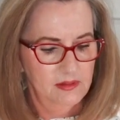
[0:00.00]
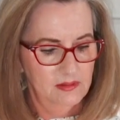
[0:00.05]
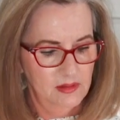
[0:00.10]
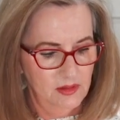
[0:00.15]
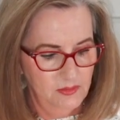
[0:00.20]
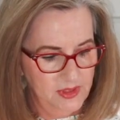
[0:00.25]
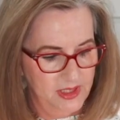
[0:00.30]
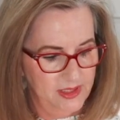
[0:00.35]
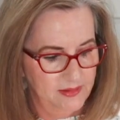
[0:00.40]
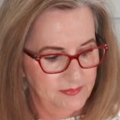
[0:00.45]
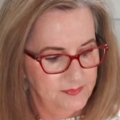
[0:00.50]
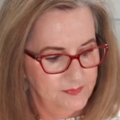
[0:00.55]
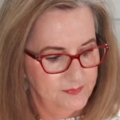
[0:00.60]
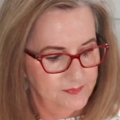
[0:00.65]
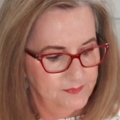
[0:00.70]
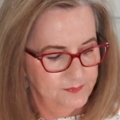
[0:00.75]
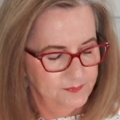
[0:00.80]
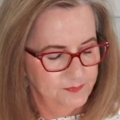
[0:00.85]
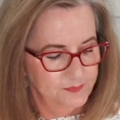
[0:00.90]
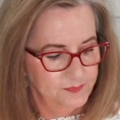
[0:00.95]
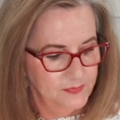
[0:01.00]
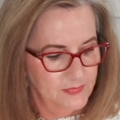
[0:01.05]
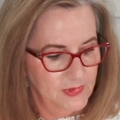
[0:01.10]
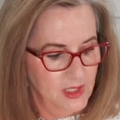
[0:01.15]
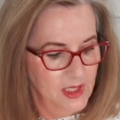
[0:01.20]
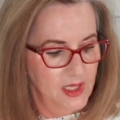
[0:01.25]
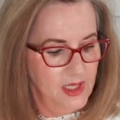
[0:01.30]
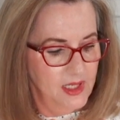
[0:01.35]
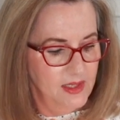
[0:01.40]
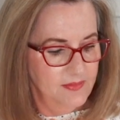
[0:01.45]
Okay.
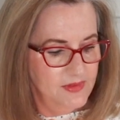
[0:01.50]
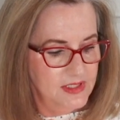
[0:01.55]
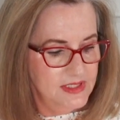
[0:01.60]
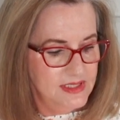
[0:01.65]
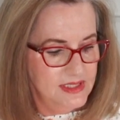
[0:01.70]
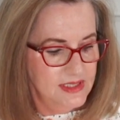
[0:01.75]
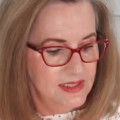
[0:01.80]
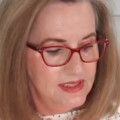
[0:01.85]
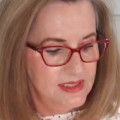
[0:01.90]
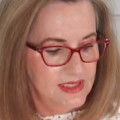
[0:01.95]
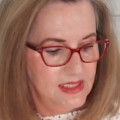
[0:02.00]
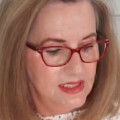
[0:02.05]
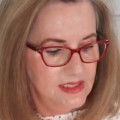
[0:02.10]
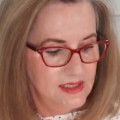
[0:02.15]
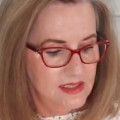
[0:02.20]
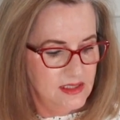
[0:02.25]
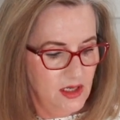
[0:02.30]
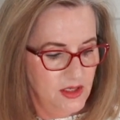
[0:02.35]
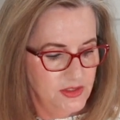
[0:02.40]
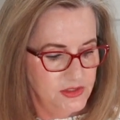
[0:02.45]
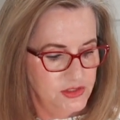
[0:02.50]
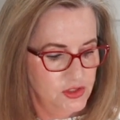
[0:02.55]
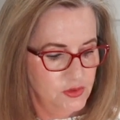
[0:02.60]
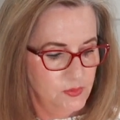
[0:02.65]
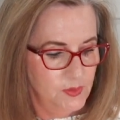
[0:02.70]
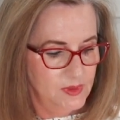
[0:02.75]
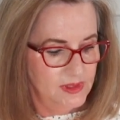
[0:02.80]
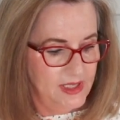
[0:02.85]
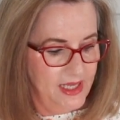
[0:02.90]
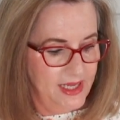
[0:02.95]
This is the Sasha
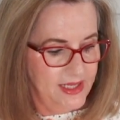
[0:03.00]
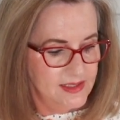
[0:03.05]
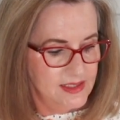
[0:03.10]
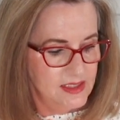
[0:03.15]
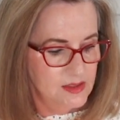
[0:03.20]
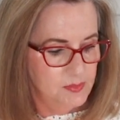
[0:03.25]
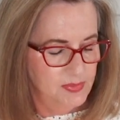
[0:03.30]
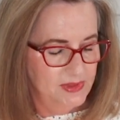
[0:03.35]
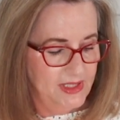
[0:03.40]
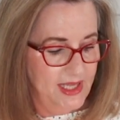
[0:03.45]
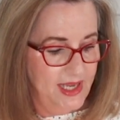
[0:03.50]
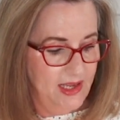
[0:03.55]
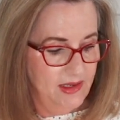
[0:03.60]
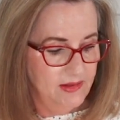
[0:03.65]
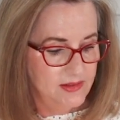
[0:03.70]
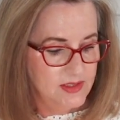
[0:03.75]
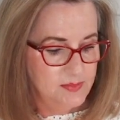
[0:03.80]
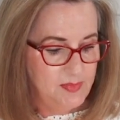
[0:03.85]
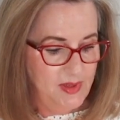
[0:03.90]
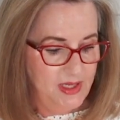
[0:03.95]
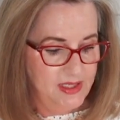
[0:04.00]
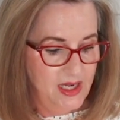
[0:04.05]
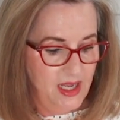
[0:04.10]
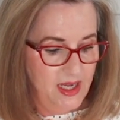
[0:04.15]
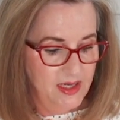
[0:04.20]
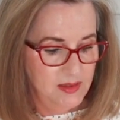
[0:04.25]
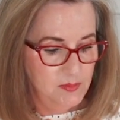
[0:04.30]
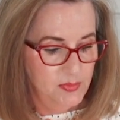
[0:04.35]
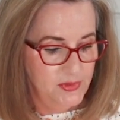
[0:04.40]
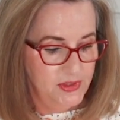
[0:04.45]
Relaxed Blouse by
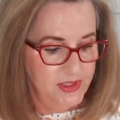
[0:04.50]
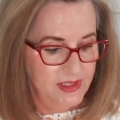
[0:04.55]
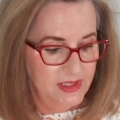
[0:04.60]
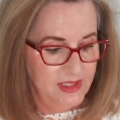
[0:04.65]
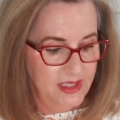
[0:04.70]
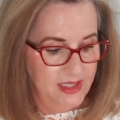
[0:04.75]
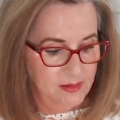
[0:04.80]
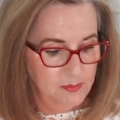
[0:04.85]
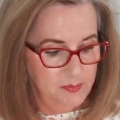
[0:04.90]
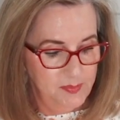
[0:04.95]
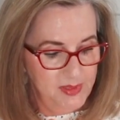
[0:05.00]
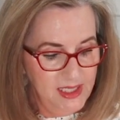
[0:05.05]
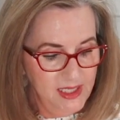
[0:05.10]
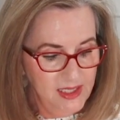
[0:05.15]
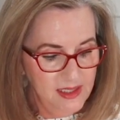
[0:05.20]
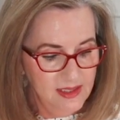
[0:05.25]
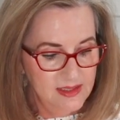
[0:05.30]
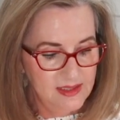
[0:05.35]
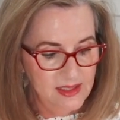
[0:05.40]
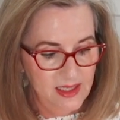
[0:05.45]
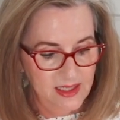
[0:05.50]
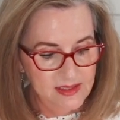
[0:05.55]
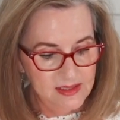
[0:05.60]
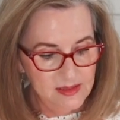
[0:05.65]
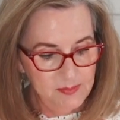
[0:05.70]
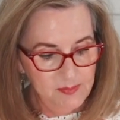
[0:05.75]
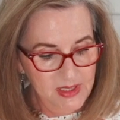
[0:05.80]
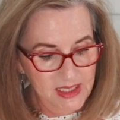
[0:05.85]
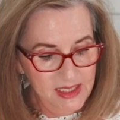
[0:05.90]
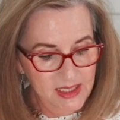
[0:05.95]
9 Britain in pink, size
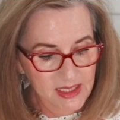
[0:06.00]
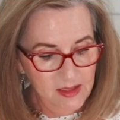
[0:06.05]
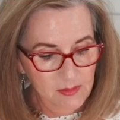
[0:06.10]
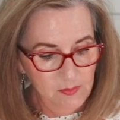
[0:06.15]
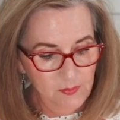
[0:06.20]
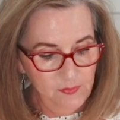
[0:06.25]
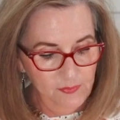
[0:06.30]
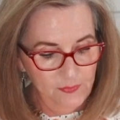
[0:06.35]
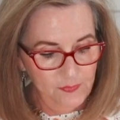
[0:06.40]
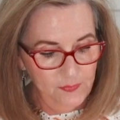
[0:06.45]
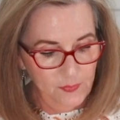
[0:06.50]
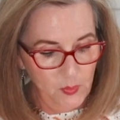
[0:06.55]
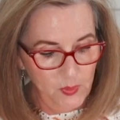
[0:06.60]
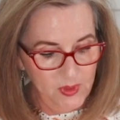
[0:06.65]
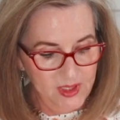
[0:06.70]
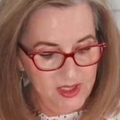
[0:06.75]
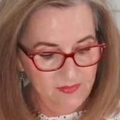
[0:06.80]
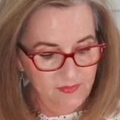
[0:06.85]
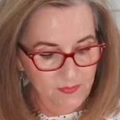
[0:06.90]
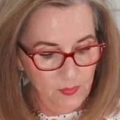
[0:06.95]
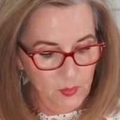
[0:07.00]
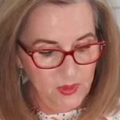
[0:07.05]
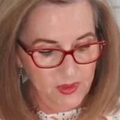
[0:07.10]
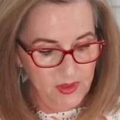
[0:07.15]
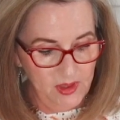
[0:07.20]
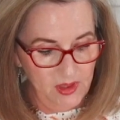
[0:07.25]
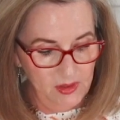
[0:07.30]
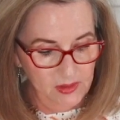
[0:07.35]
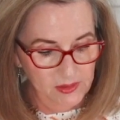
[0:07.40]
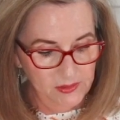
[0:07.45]
medium,
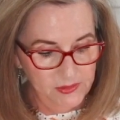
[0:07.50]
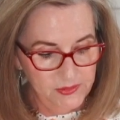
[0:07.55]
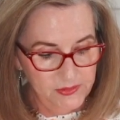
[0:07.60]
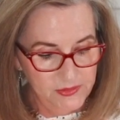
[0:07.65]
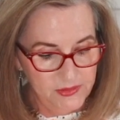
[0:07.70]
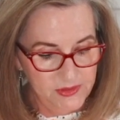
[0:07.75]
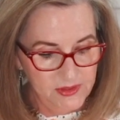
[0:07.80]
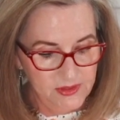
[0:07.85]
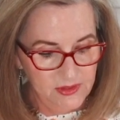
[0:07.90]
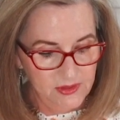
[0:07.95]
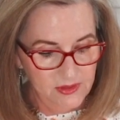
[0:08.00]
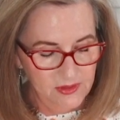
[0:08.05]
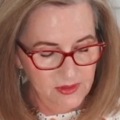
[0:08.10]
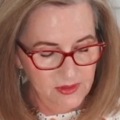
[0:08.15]
$44.